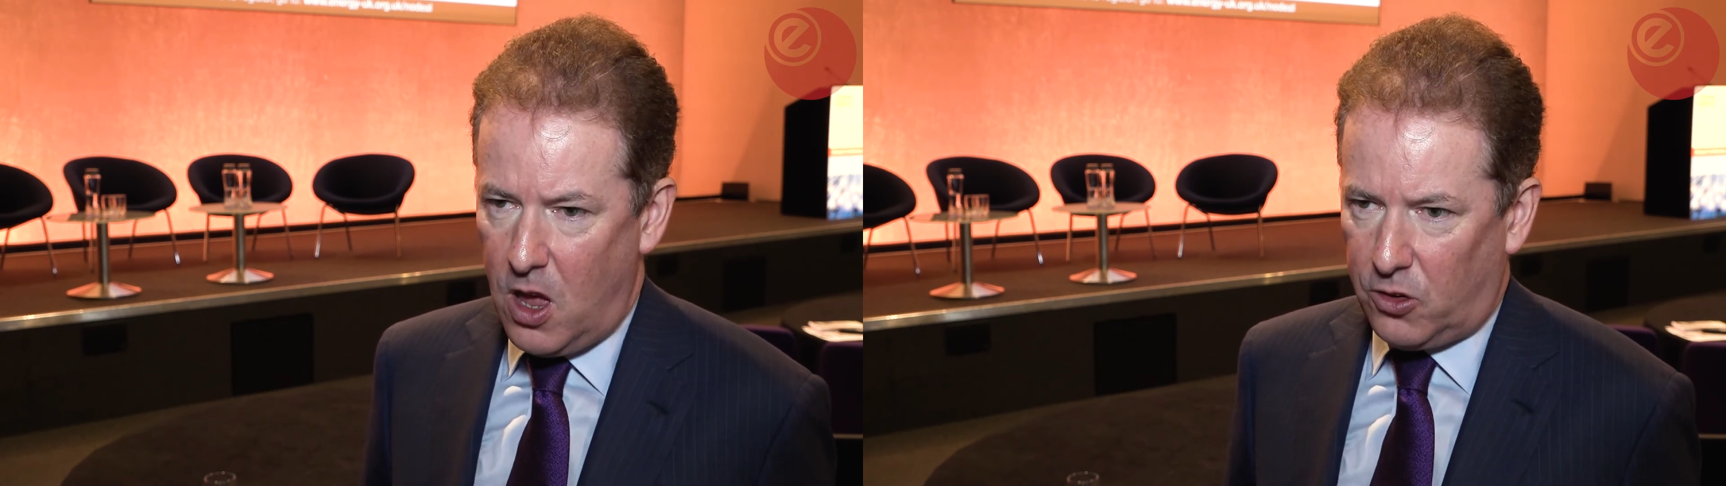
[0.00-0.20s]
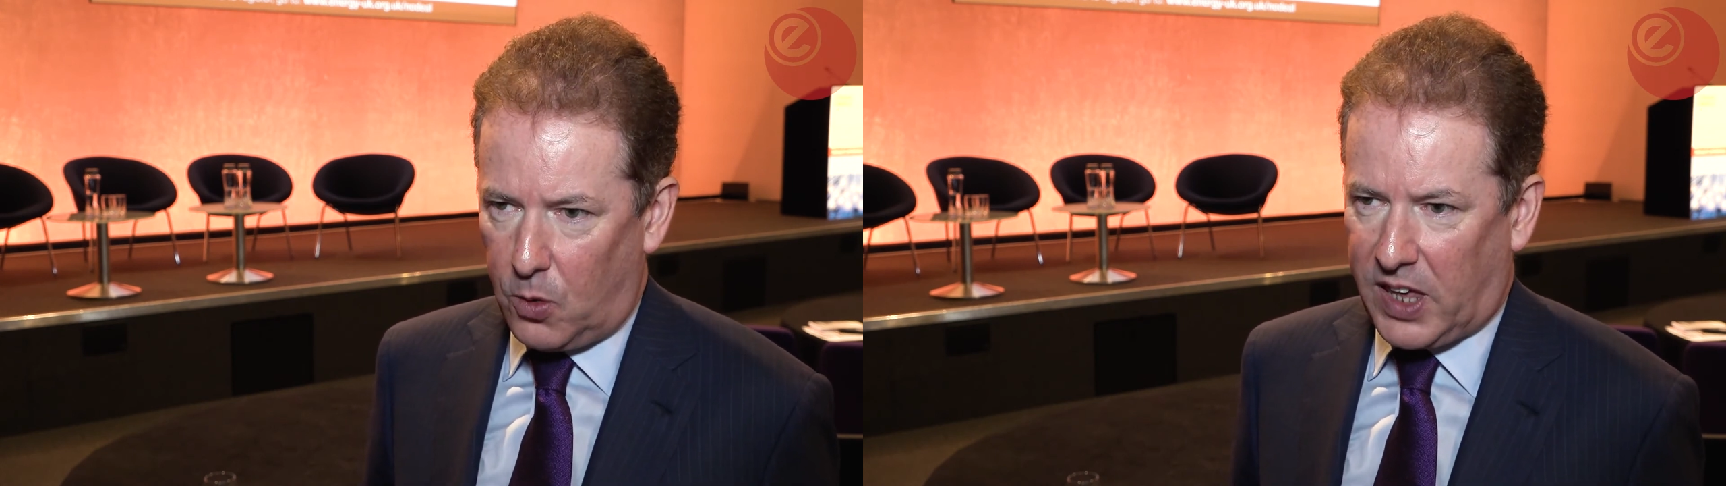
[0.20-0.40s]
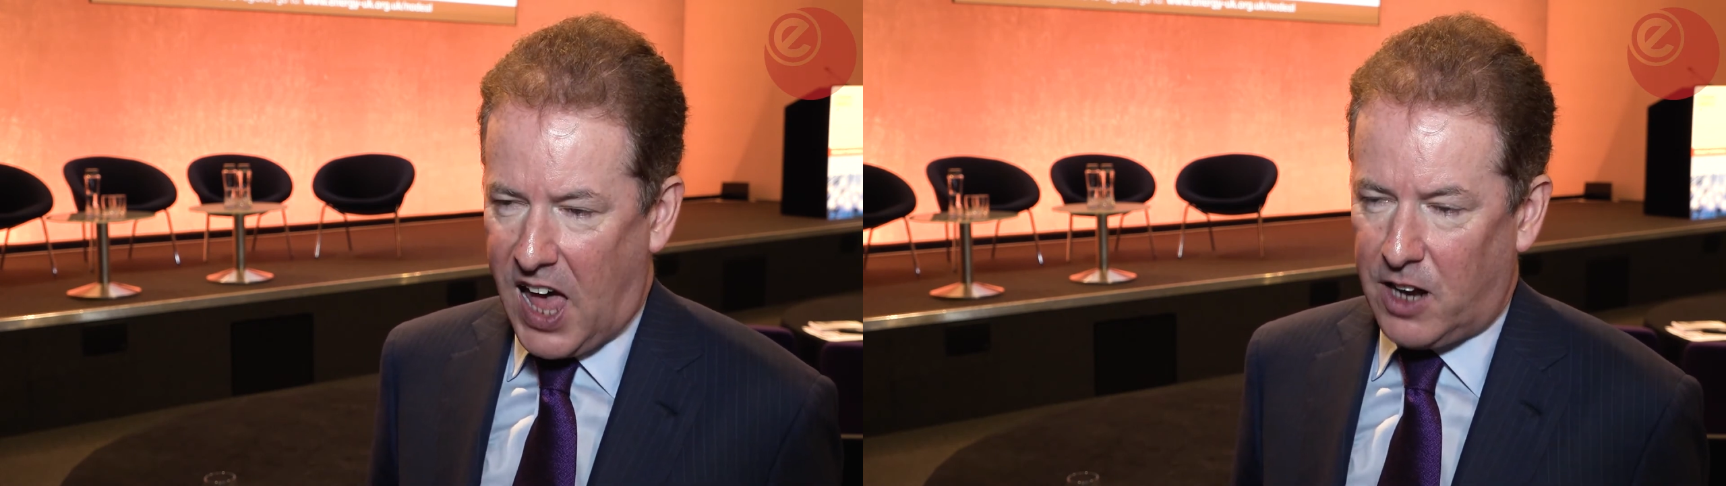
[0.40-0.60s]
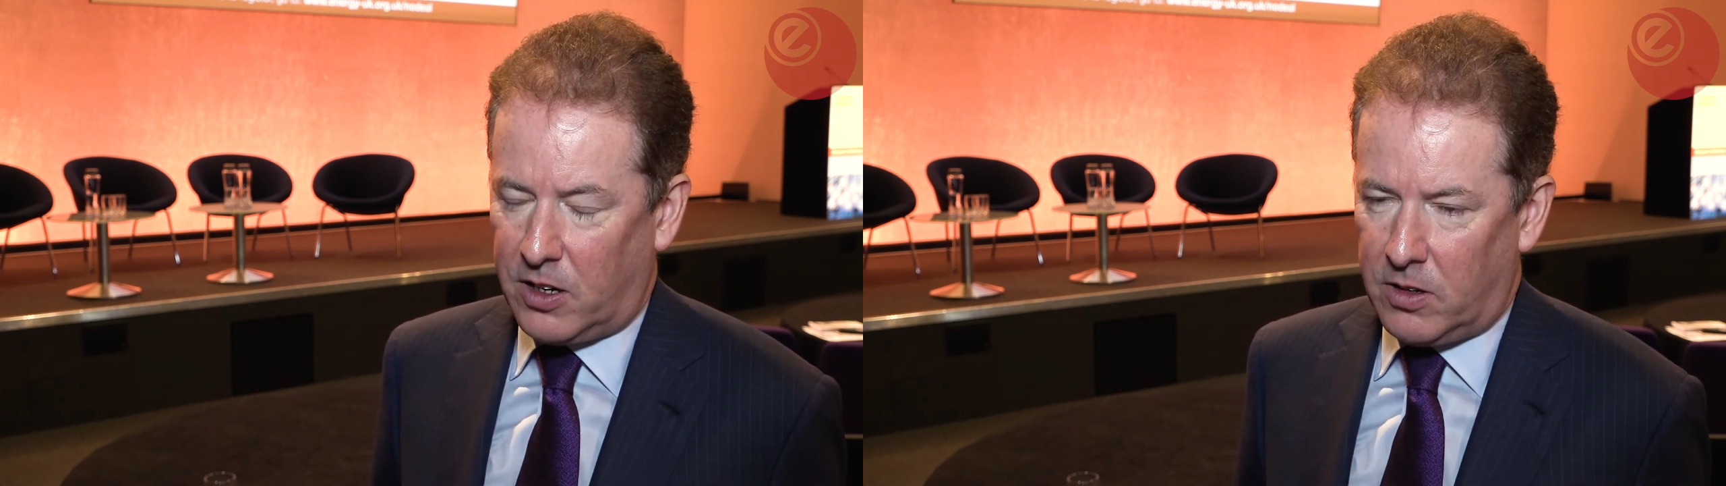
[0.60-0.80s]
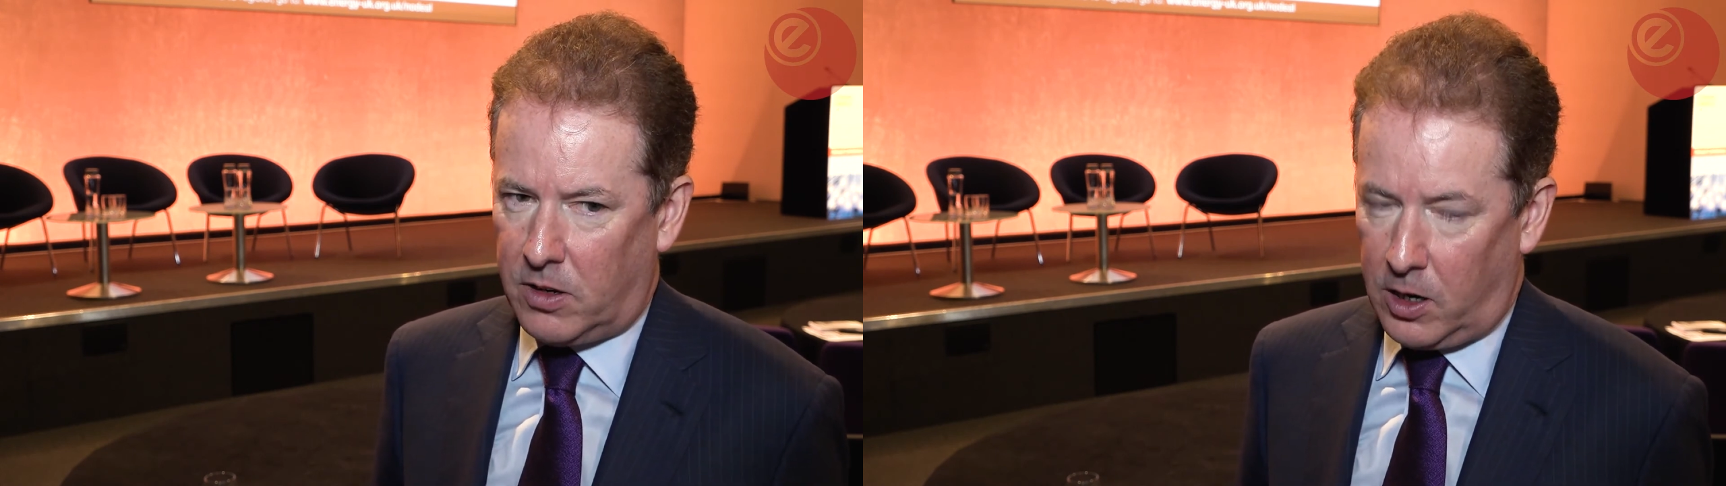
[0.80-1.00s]
So it can't,
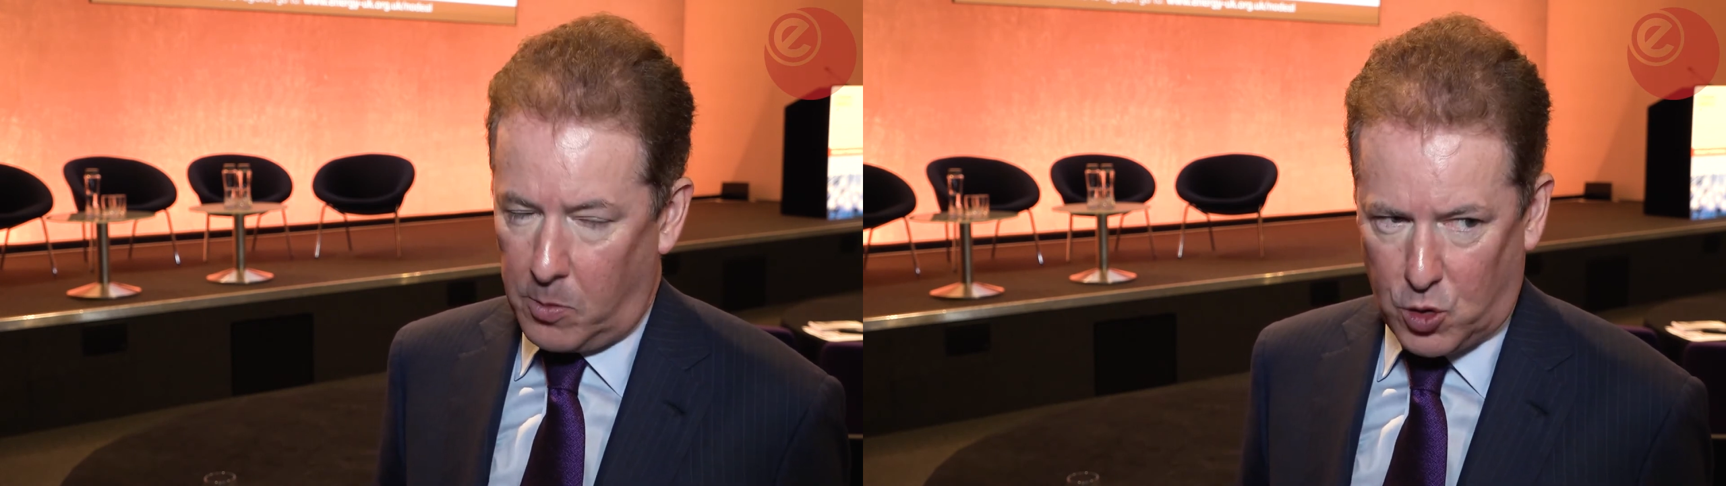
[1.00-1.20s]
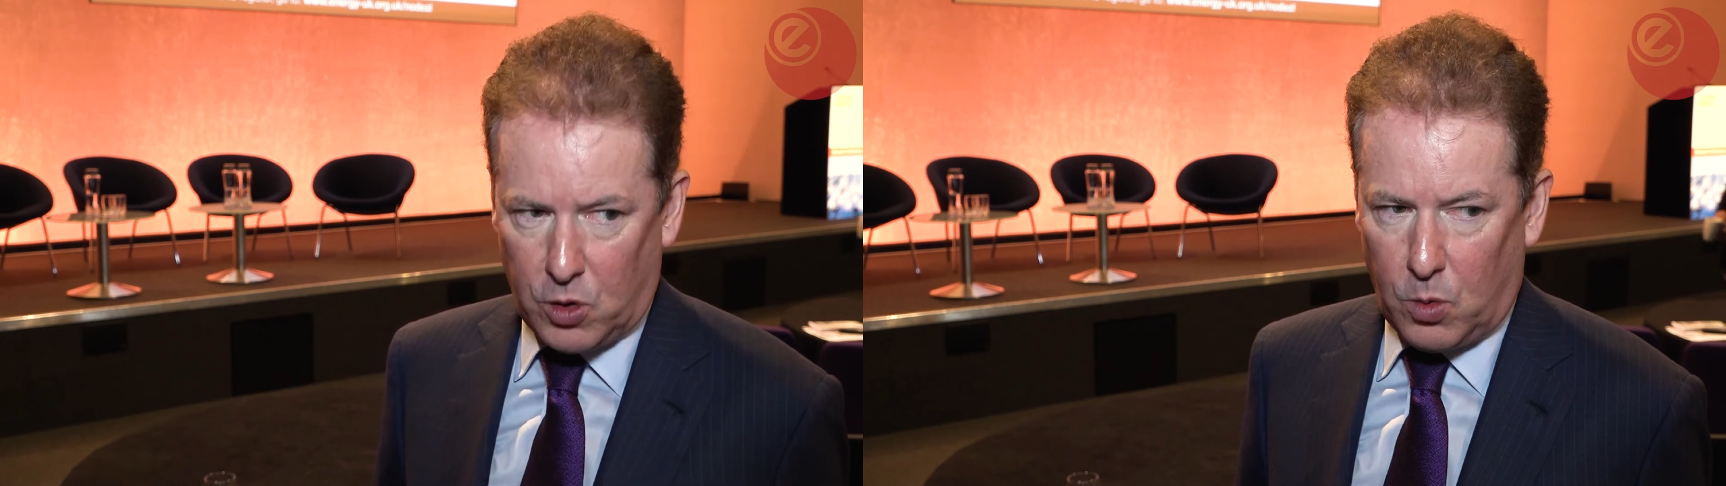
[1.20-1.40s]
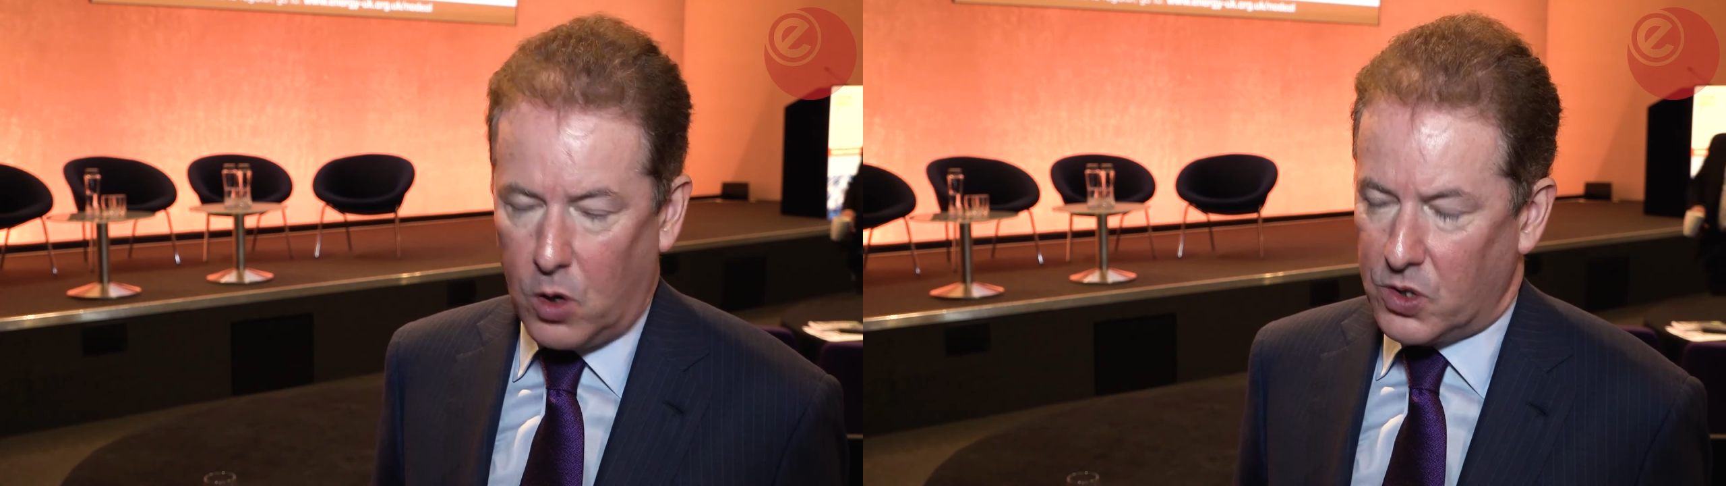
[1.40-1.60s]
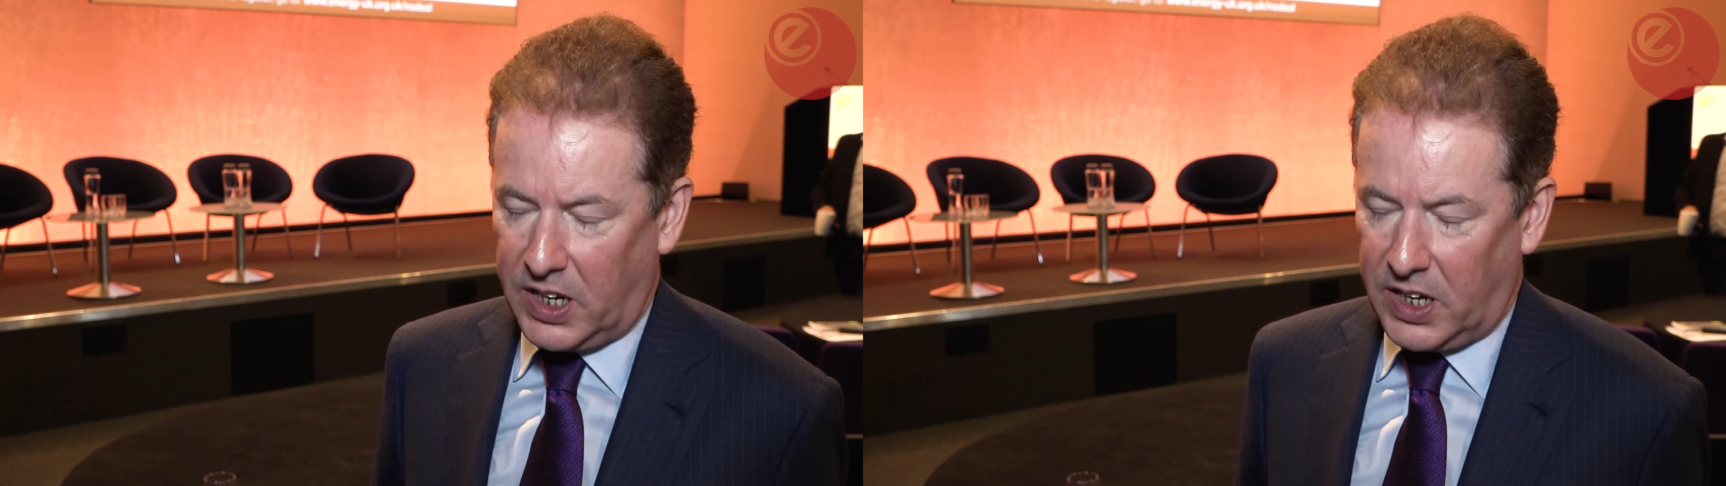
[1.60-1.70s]
and I'm sure it won't,